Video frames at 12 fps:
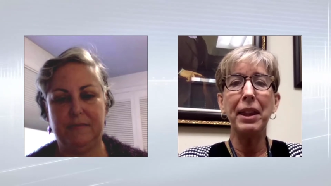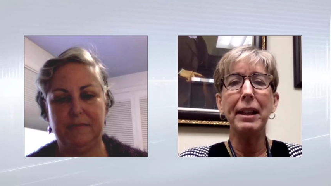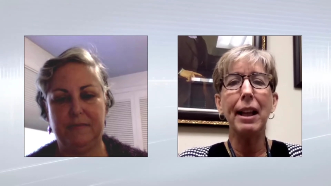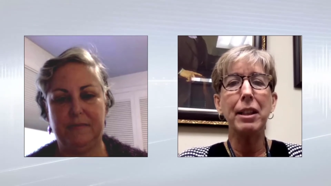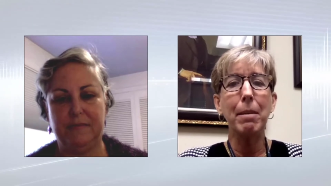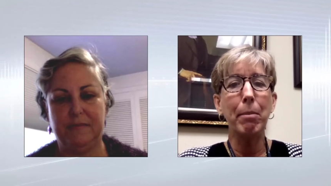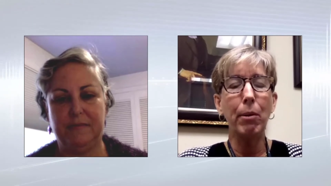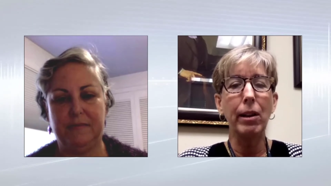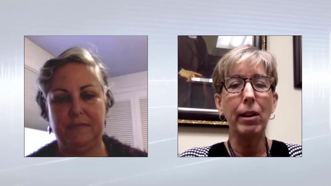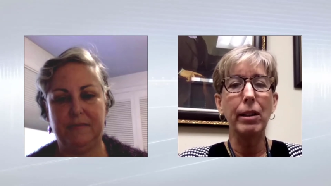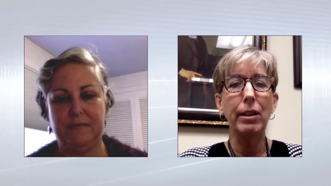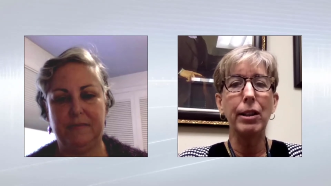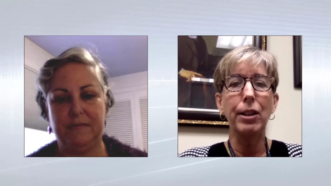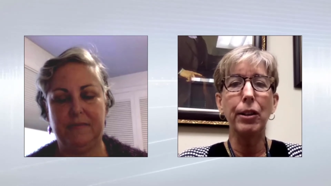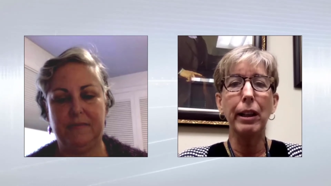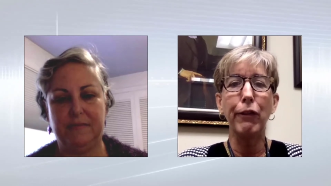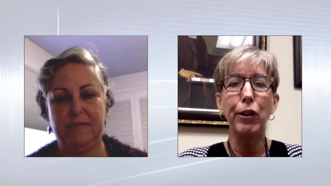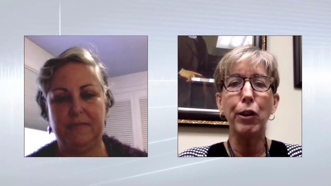Speaker 1: think that's important.
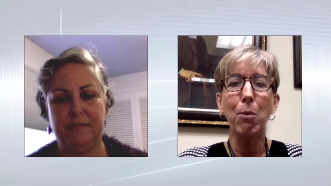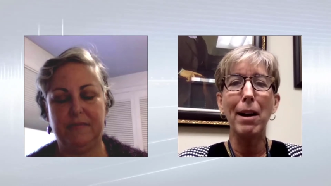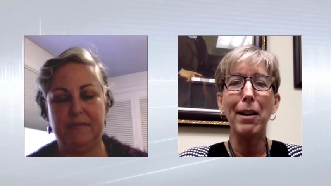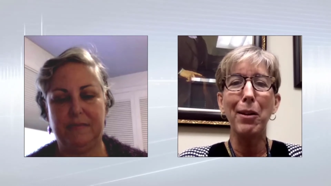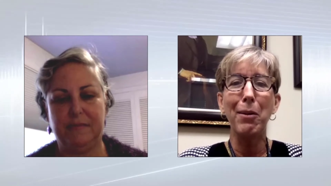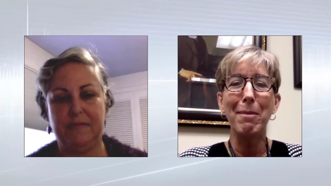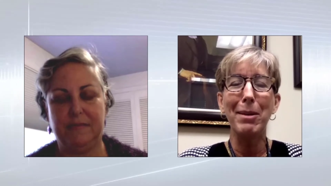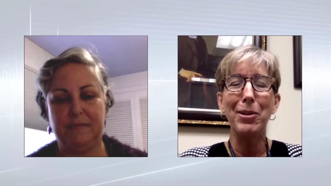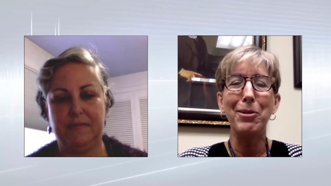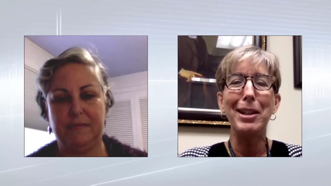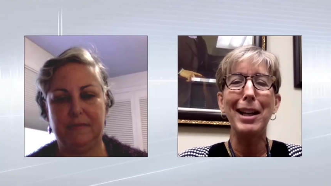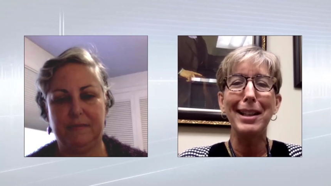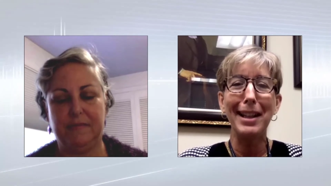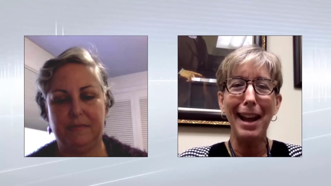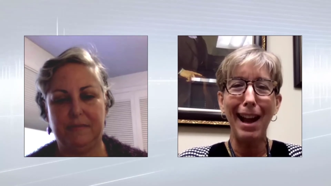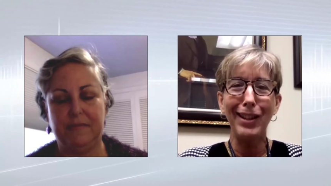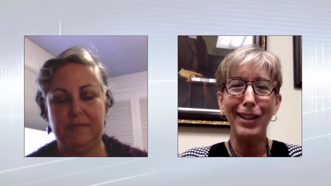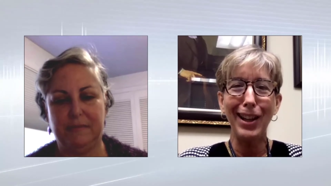Certainly if you're one of the women who doesn't
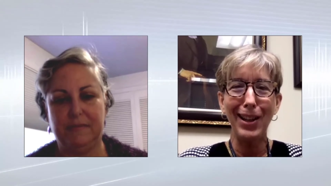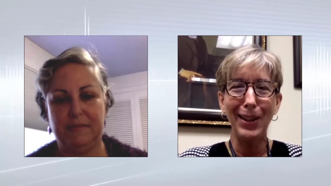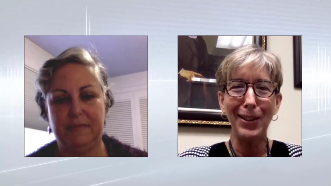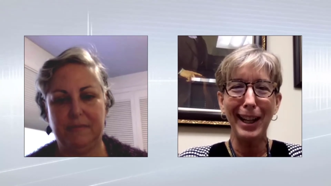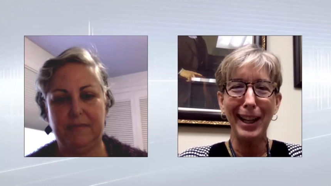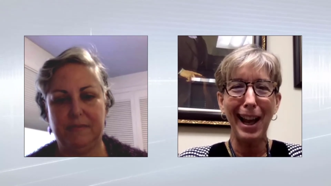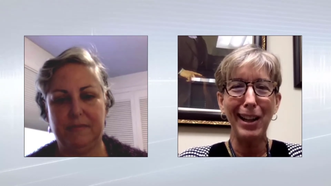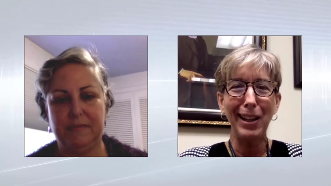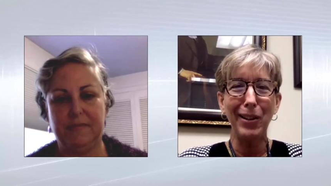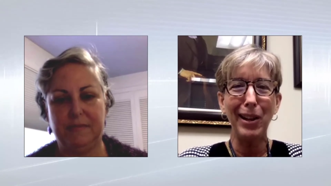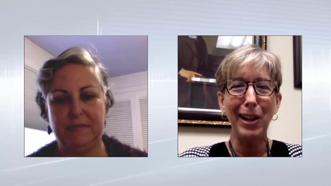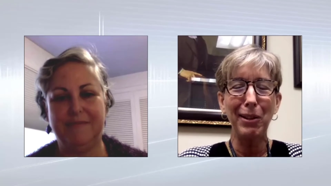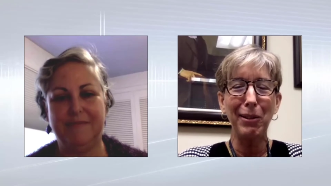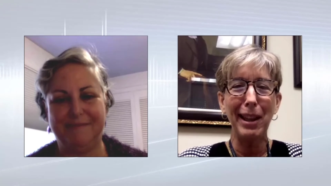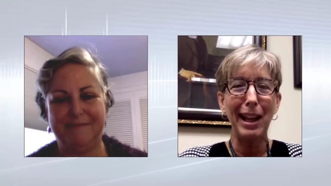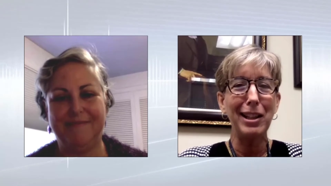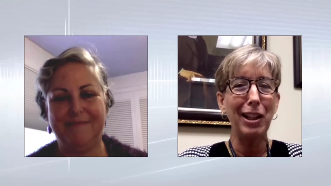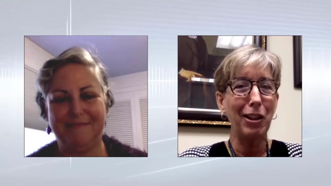have to go through a category 3,
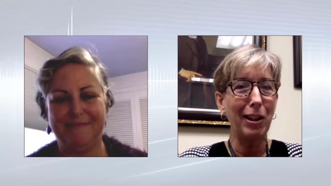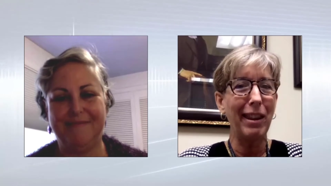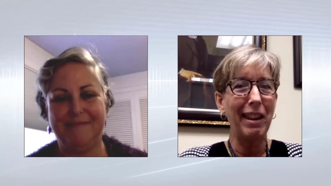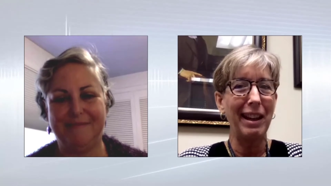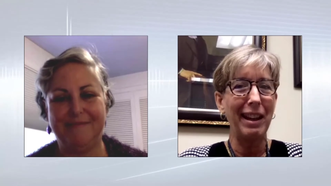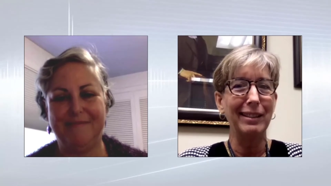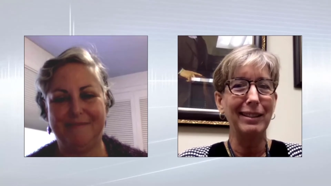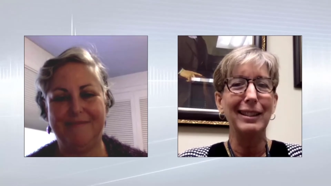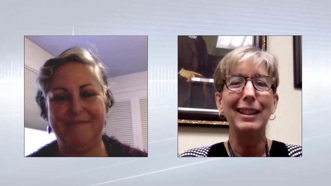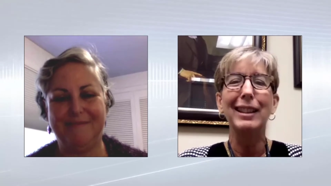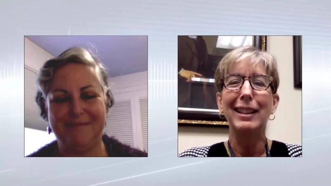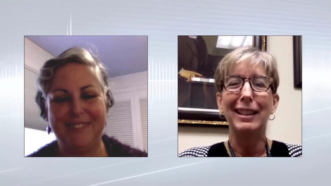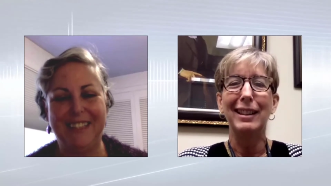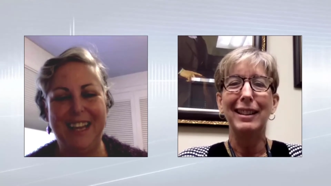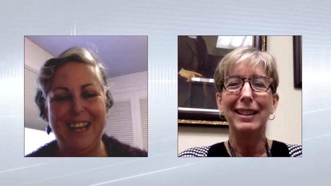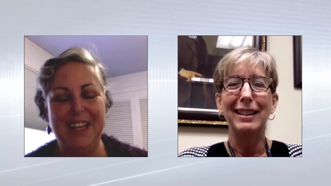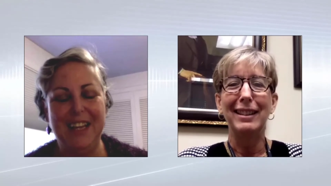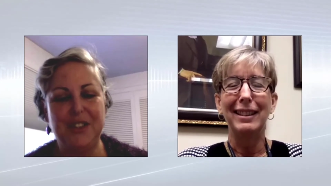that's a good thing.
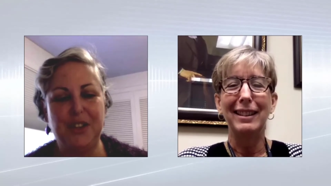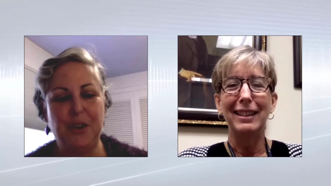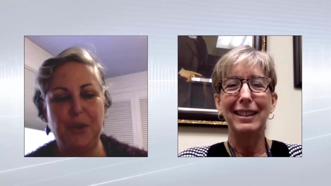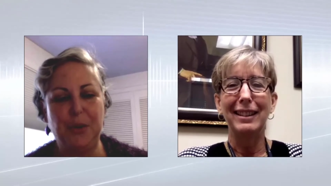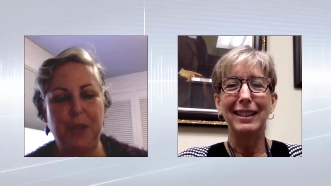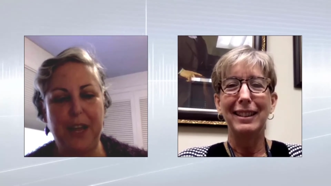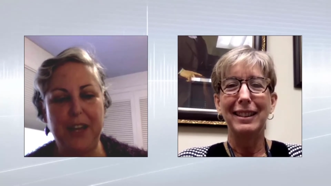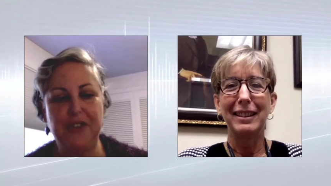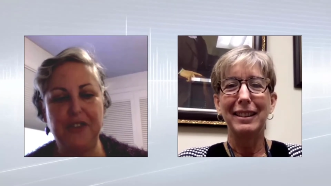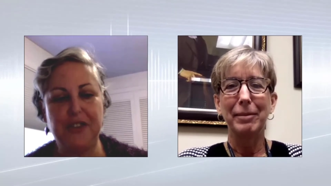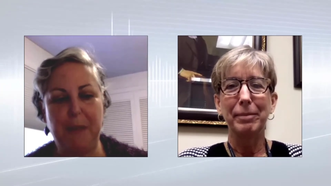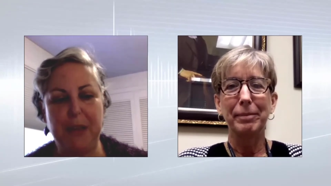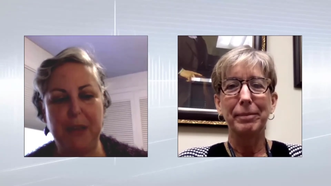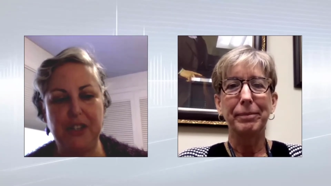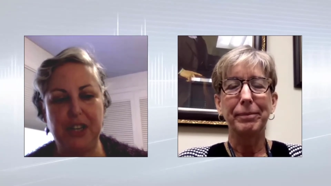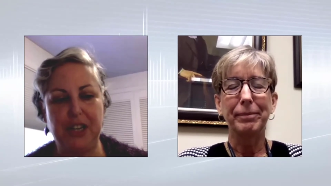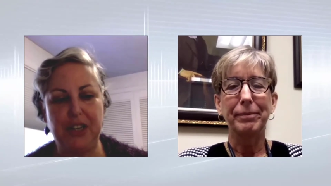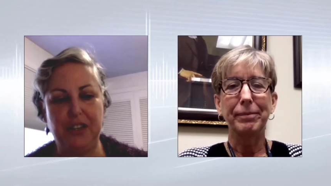
Speaker 2: So like you just
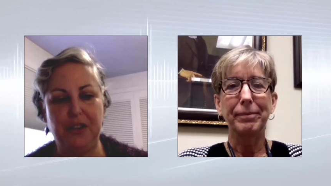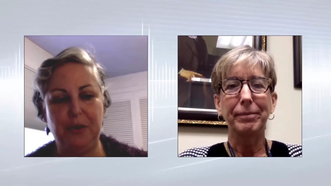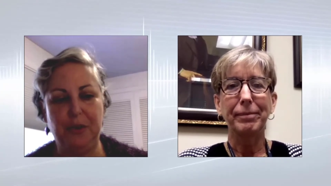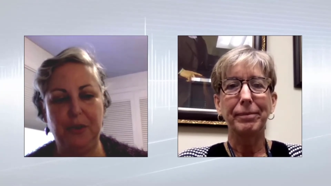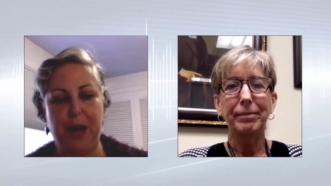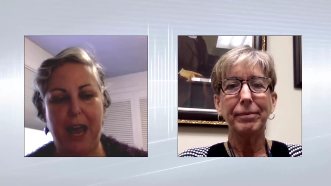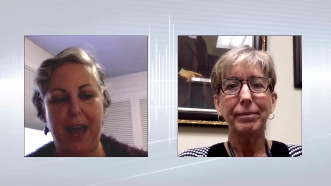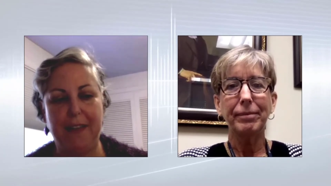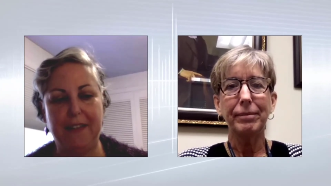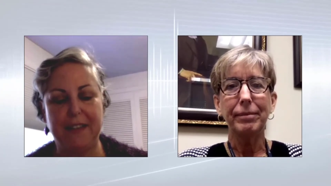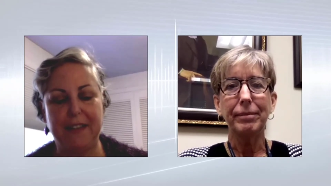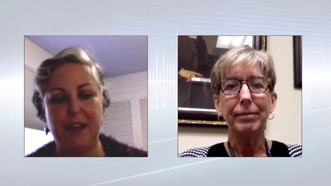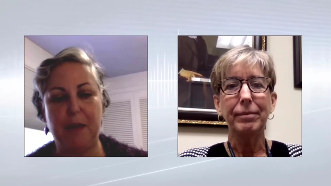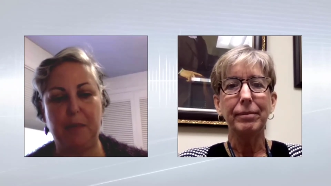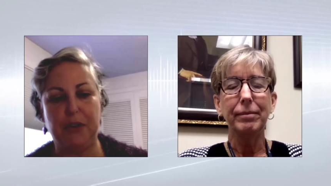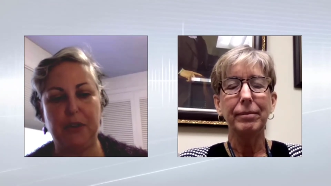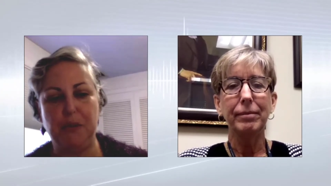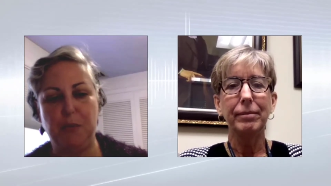mentioned, you had this number,
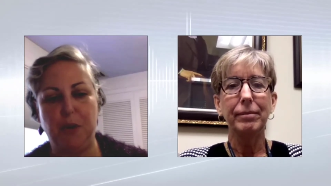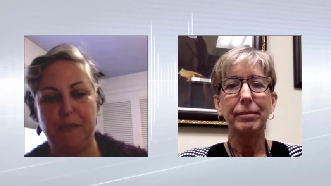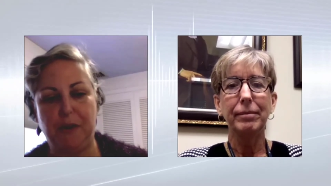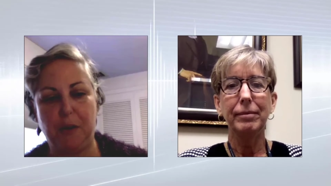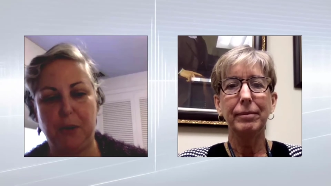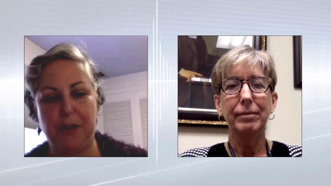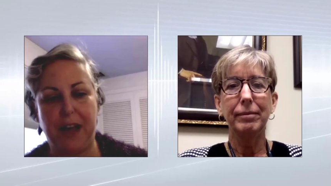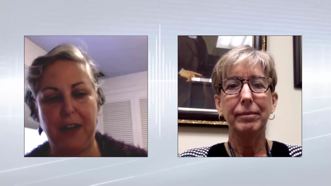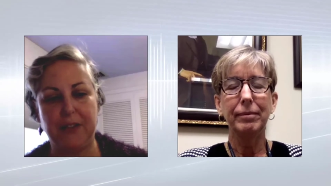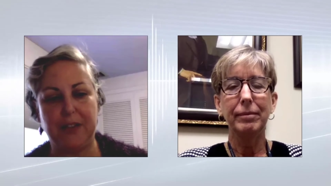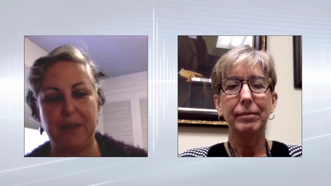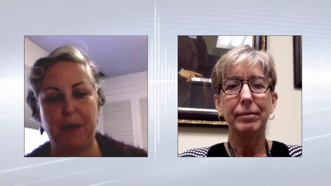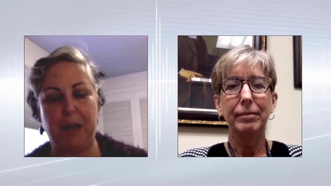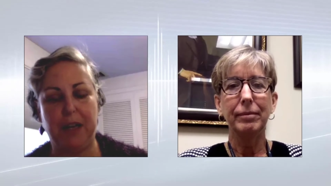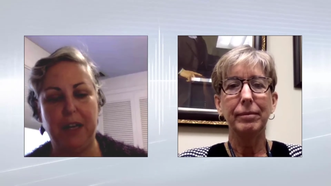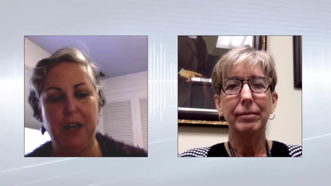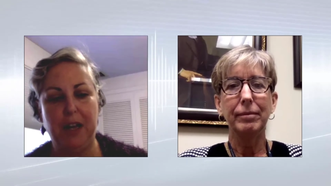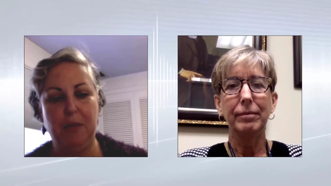2.4 per thousand, but
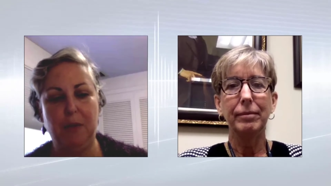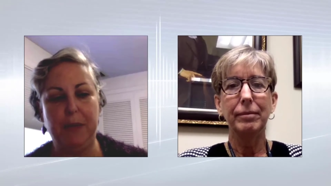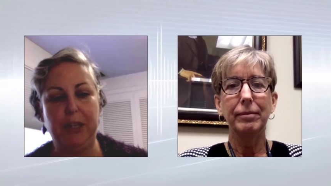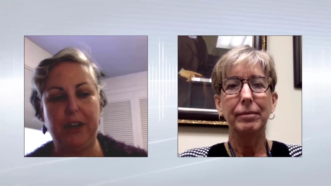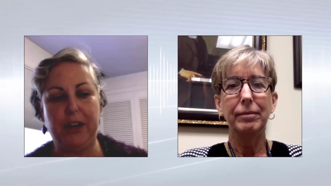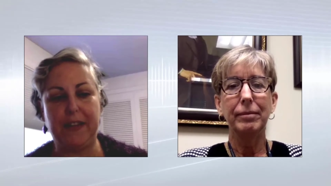when we look at the